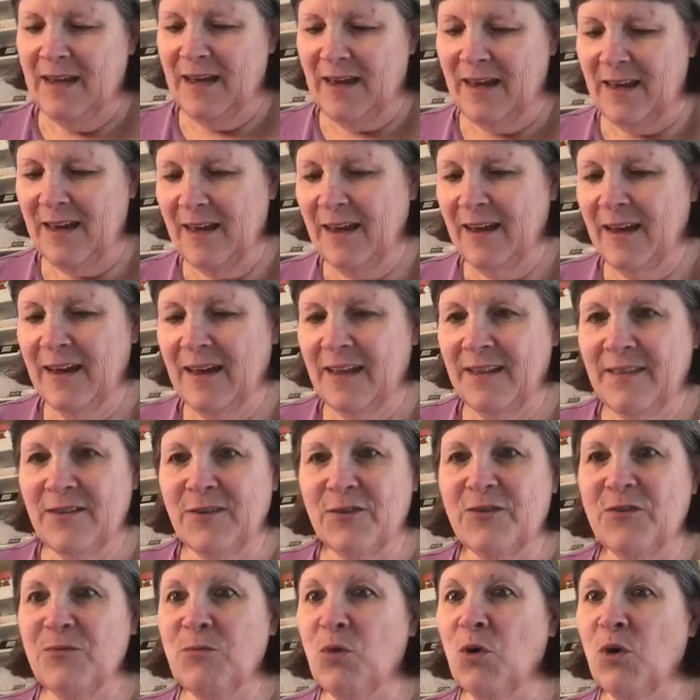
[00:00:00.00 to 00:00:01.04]
And
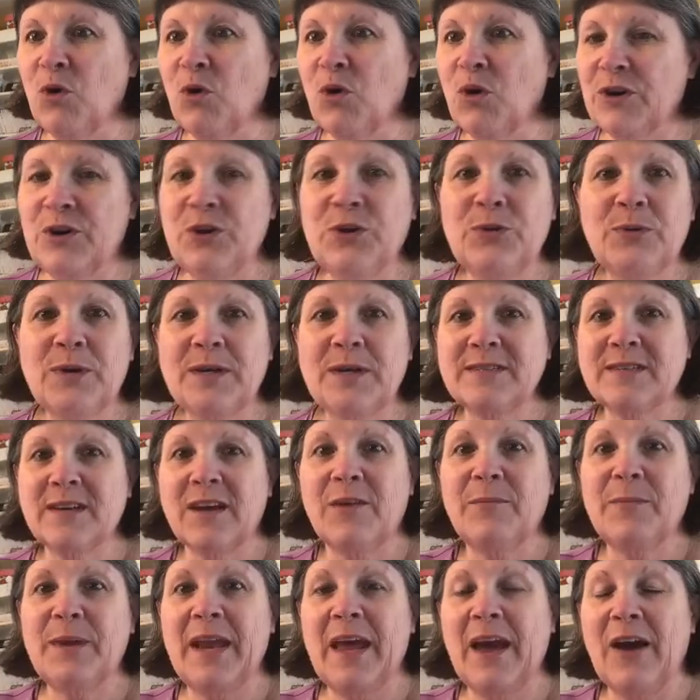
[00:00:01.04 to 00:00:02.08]
there's more new ones
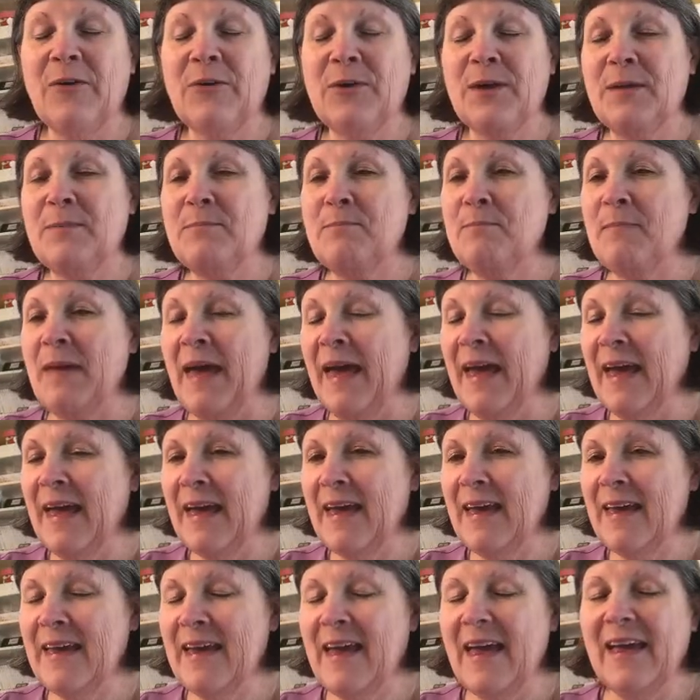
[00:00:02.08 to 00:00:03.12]
coming out in May,